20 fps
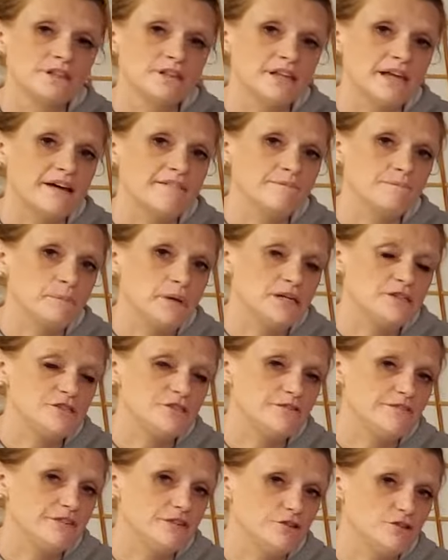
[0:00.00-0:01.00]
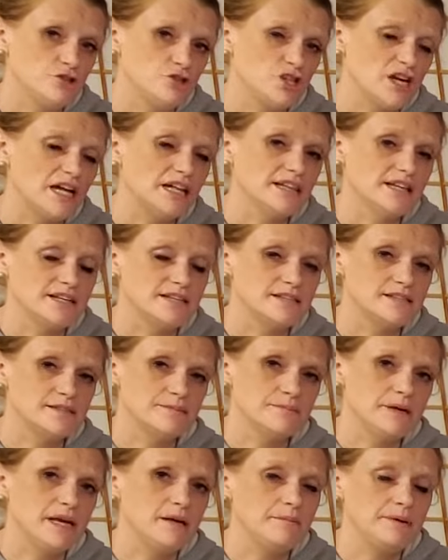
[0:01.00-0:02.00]
That makes you feel jealous
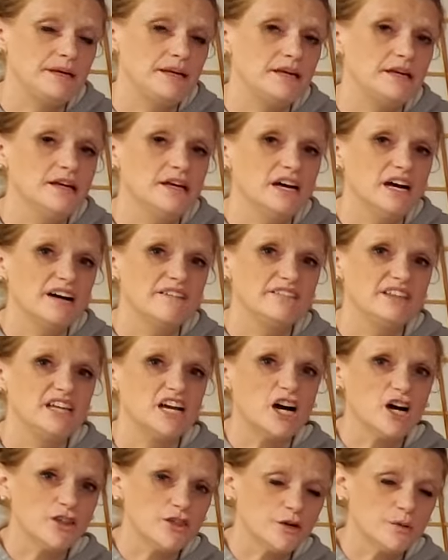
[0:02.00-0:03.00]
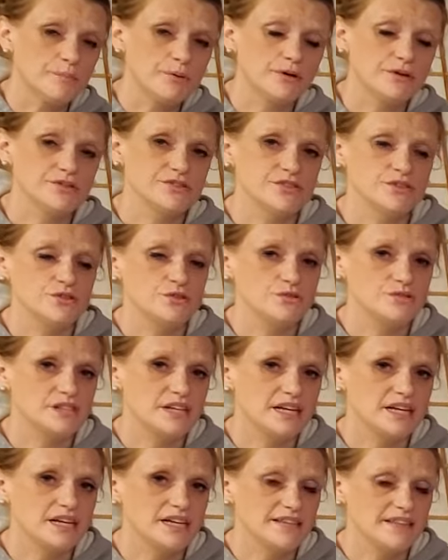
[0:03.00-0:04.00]
maybe of the other person who's
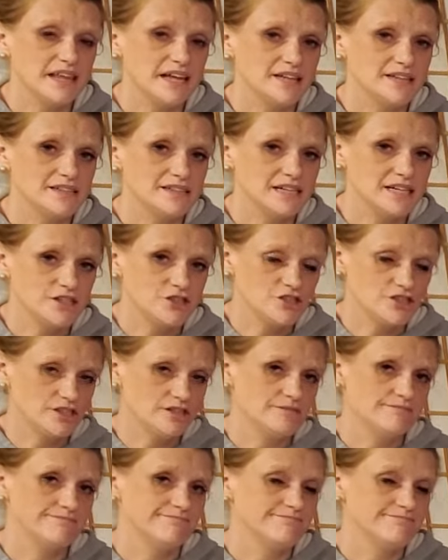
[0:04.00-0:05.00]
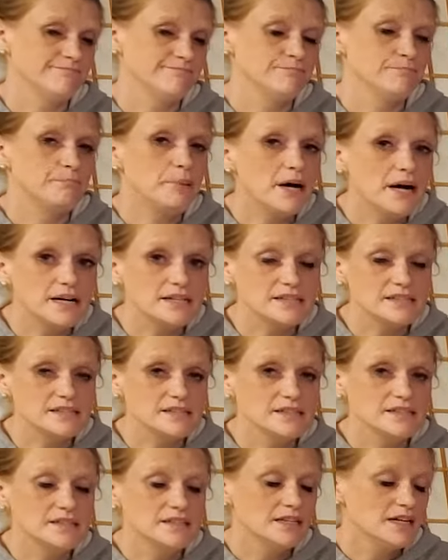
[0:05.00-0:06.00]
getting that attention. But
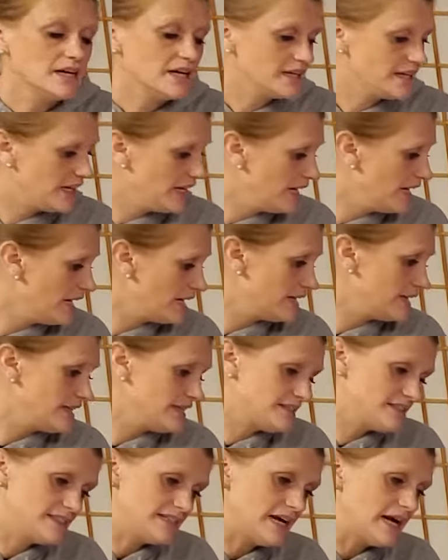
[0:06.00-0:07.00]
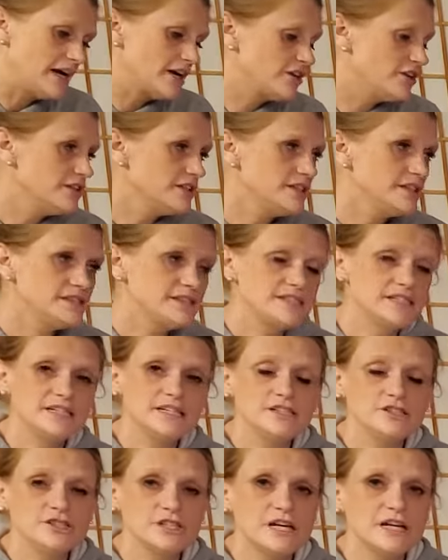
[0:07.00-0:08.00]
again, it's not good to sit
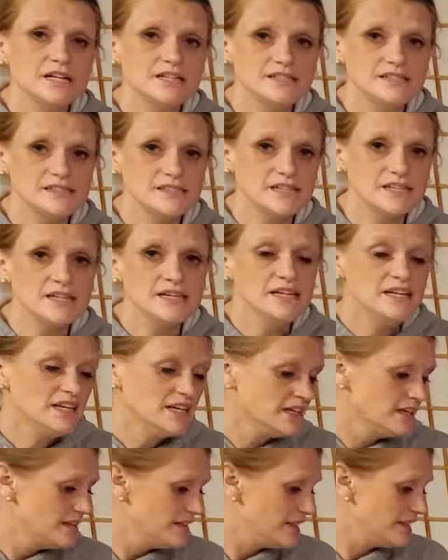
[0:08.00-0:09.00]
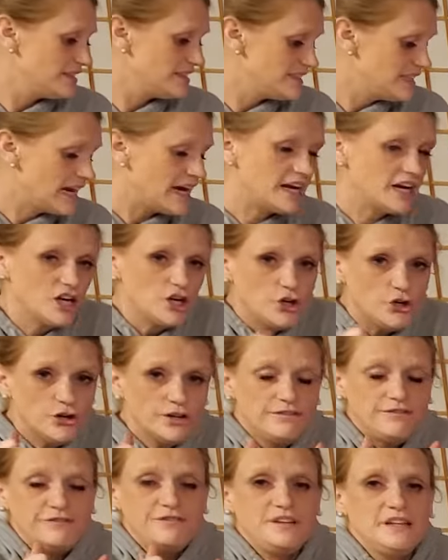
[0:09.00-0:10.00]
in jealousy. It's not a
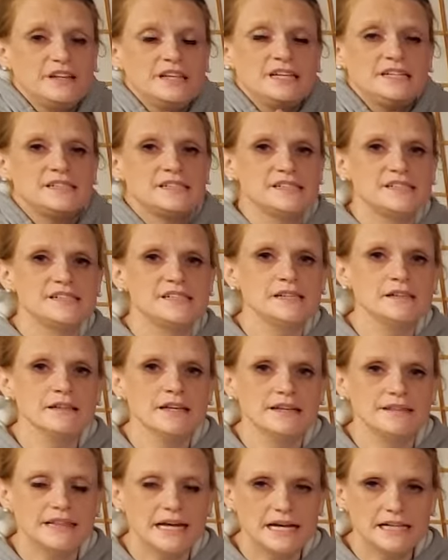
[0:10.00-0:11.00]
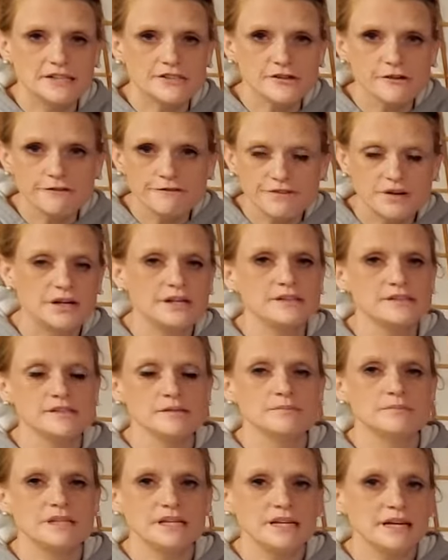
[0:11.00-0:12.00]
good feeling to sit like that. So find
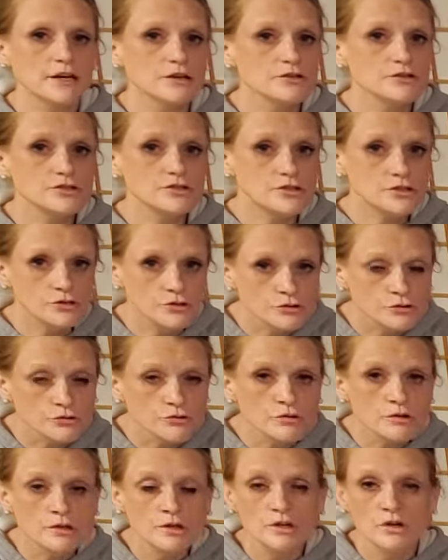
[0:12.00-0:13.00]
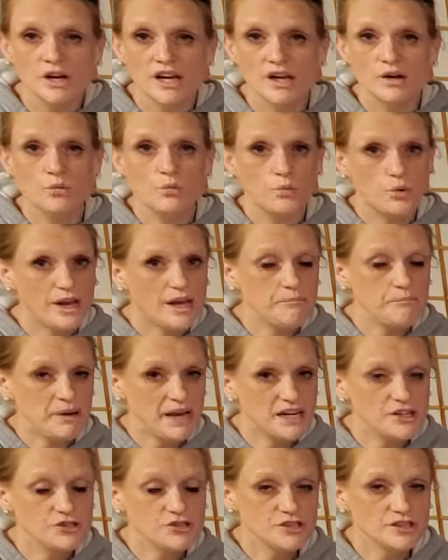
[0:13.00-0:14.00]
something else to do and wait
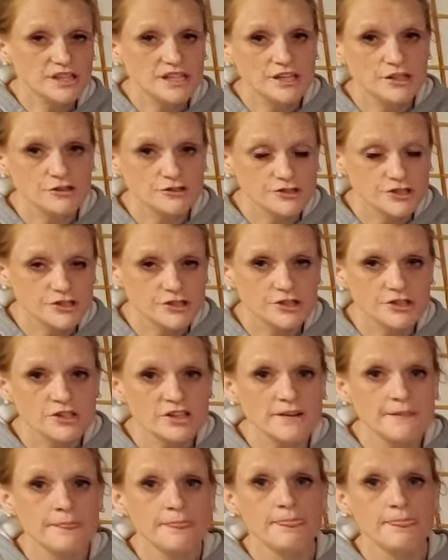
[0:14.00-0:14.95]
patiently your turn.